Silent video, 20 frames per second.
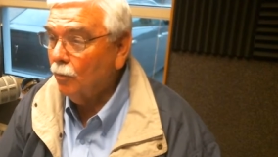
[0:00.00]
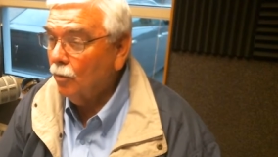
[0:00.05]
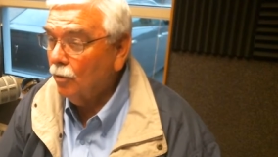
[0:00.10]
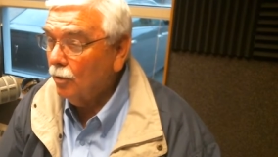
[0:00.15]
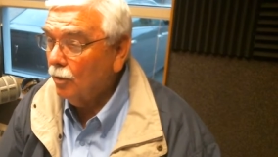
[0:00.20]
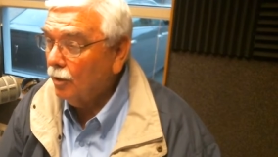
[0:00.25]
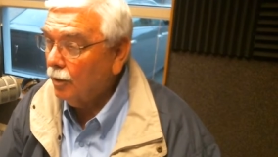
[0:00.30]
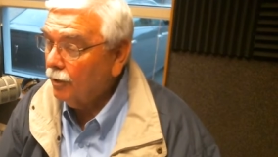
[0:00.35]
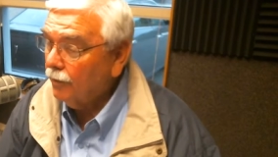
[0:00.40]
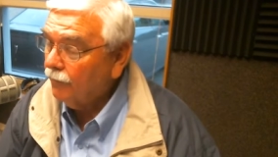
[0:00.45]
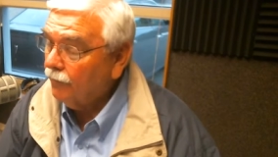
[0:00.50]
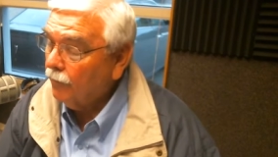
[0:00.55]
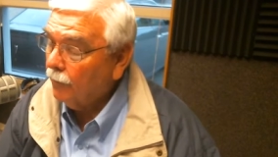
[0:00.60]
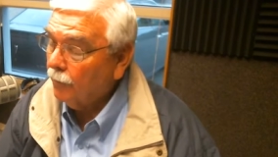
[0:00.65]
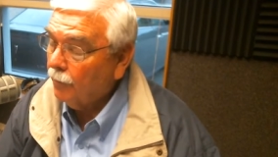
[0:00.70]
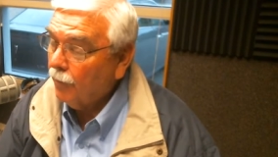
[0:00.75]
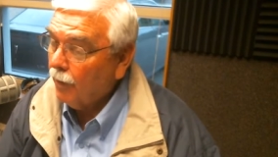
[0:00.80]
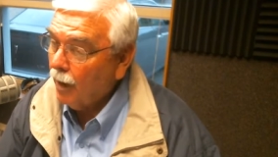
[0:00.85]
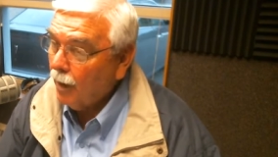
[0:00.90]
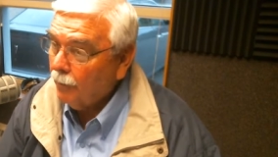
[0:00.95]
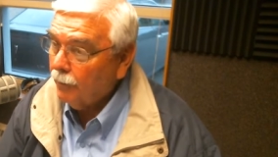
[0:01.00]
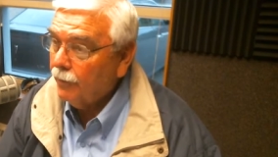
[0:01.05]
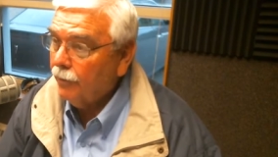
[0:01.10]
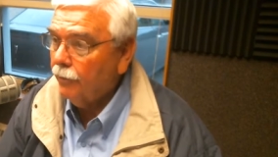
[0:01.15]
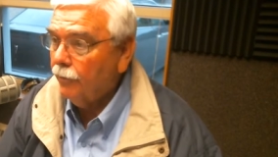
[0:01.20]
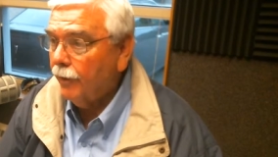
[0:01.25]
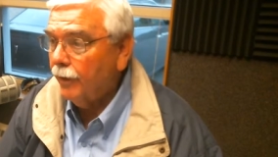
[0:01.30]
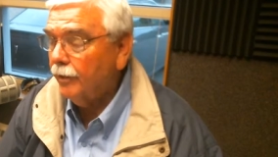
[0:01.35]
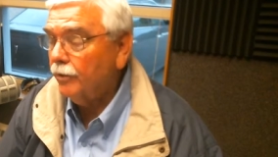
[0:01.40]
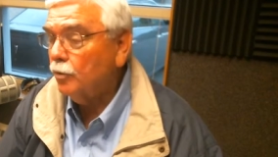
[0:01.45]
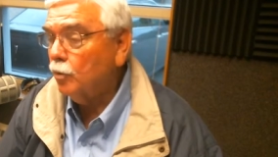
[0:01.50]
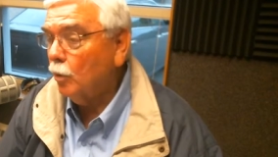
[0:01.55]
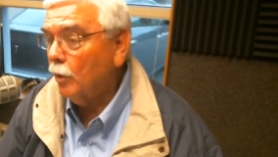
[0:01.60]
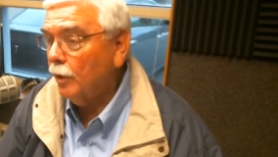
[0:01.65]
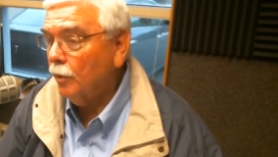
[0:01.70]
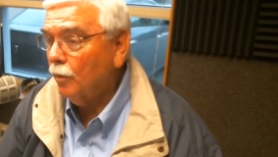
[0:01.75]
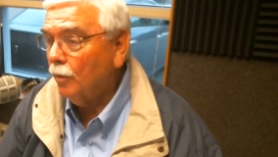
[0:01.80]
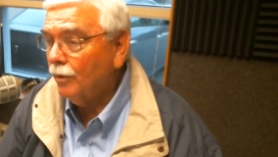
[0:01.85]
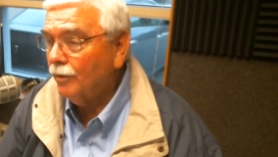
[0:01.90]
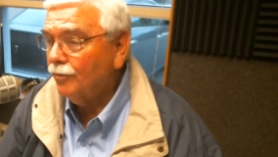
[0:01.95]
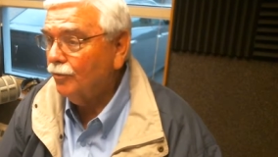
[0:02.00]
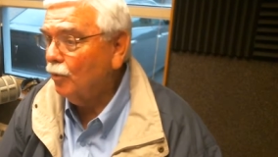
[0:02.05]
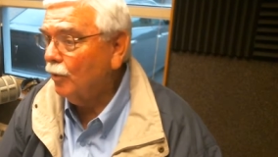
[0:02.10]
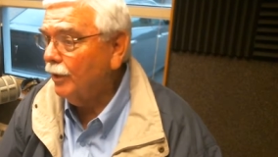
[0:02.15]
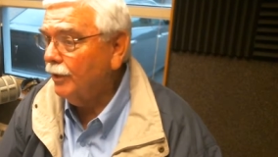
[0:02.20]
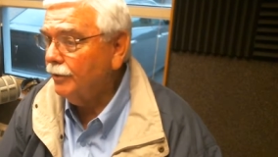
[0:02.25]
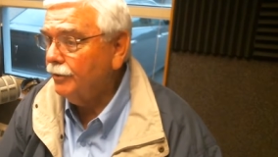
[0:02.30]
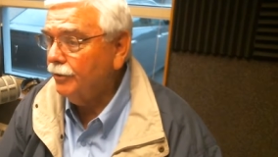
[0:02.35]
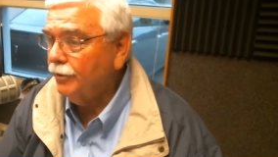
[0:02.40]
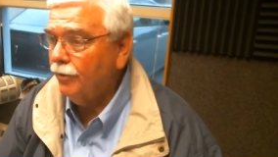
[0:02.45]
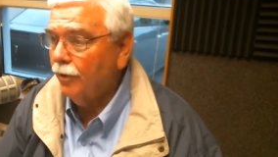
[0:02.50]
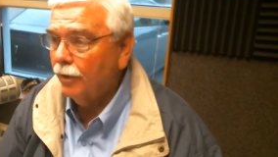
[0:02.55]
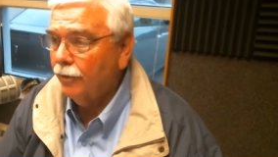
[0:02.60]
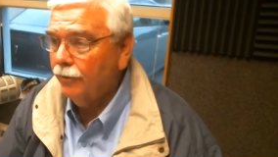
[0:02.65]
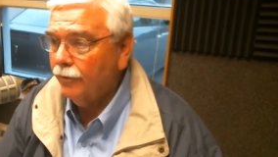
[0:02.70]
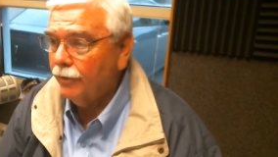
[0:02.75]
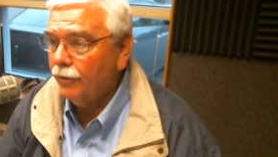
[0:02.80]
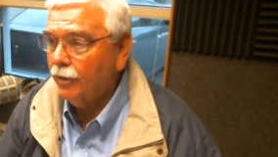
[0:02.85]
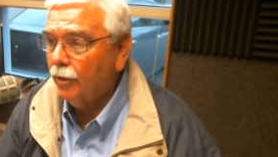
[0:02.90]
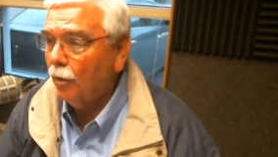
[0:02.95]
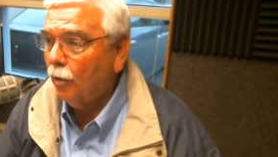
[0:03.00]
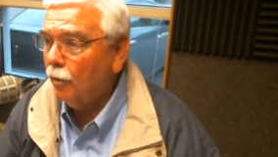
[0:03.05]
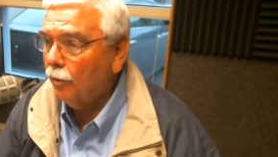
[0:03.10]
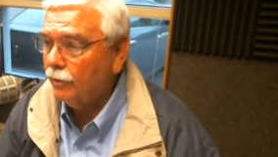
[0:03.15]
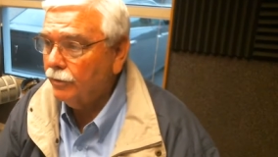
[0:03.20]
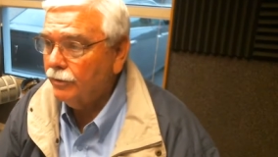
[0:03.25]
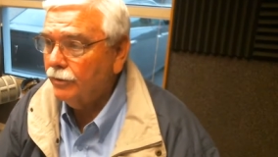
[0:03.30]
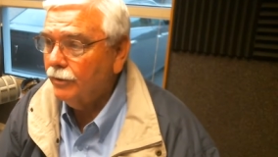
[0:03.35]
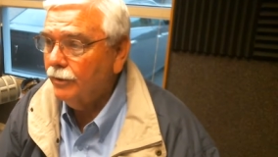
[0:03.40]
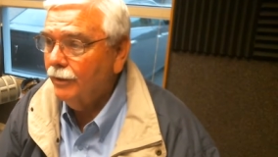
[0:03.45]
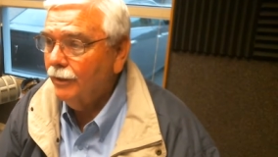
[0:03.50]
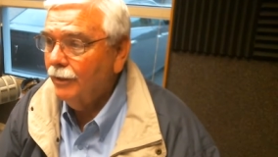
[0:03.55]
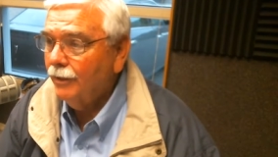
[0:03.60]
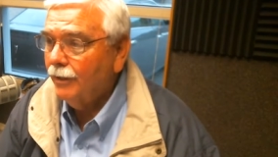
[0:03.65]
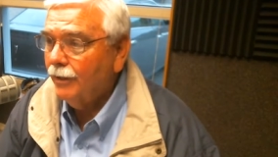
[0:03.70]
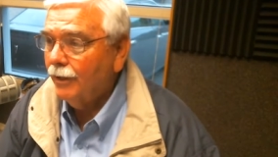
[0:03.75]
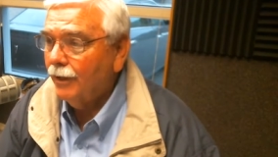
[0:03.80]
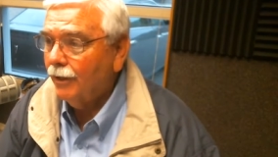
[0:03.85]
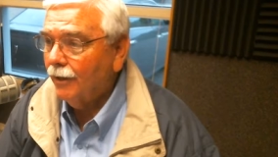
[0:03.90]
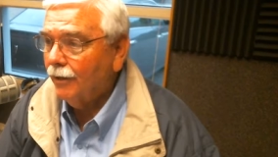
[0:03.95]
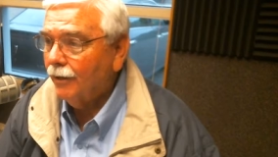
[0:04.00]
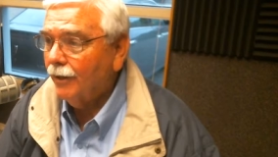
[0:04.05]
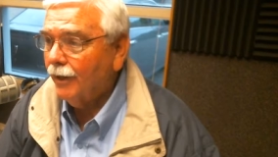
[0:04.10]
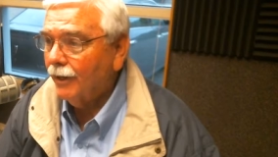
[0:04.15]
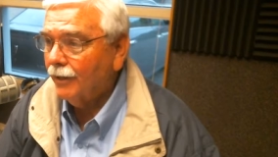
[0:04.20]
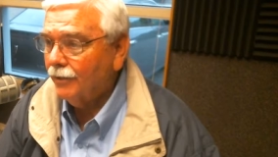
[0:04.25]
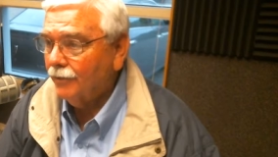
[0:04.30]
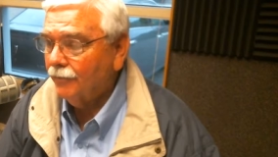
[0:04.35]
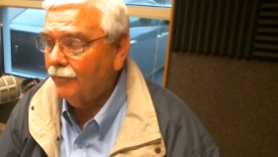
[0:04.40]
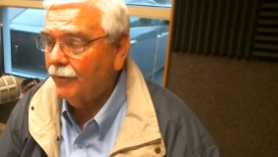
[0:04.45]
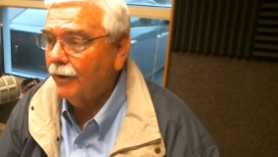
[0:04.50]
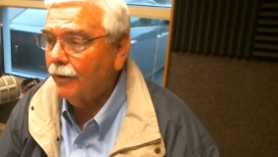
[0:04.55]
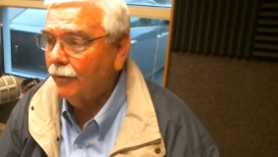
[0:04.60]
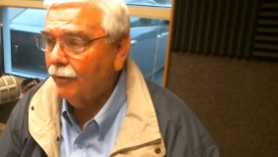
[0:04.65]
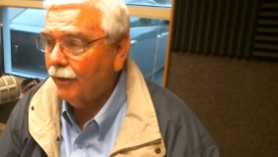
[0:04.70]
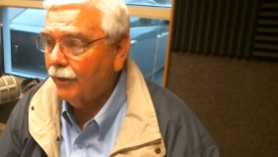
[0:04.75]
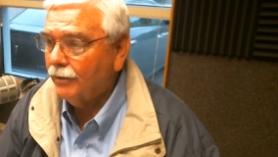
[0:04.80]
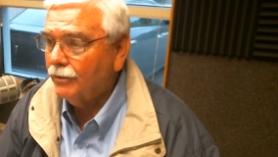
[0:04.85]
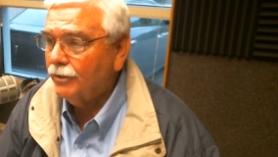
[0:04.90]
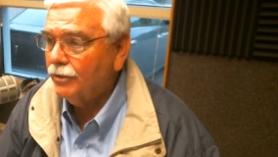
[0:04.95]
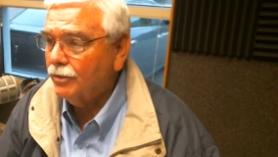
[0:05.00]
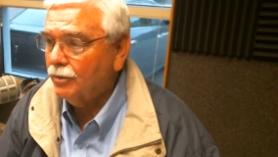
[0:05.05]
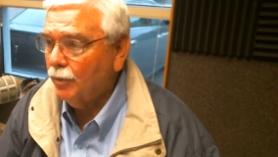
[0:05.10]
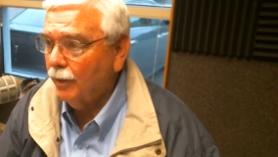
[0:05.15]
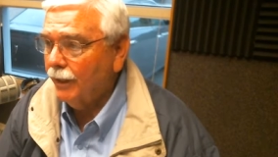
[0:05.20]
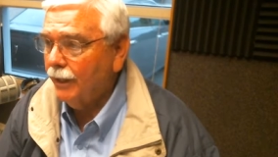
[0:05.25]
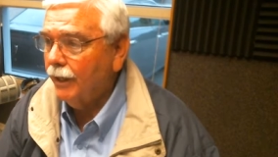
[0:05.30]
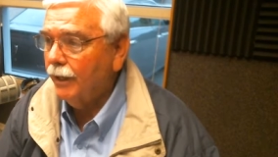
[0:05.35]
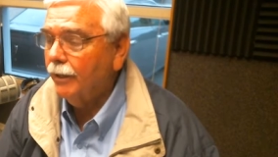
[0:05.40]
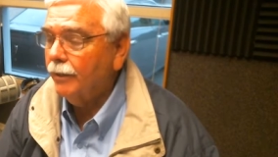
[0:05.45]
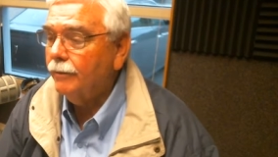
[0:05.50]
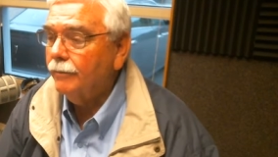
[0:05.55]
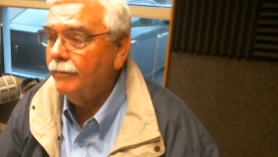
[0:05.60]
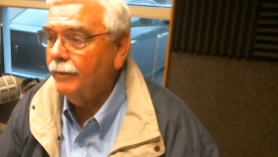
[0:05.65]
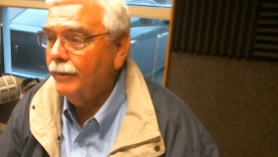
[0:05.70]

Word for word: We're looking for probably around 2,200 cars at the fairgrounds this weekend.